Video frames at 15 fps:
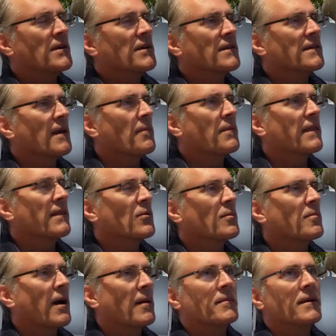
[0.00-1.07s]
Which is something that
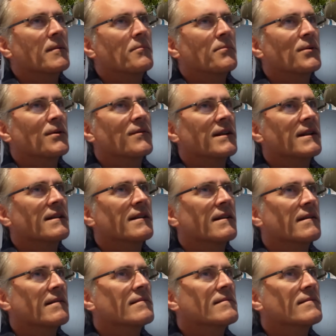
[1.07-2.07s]
would probably improve it to.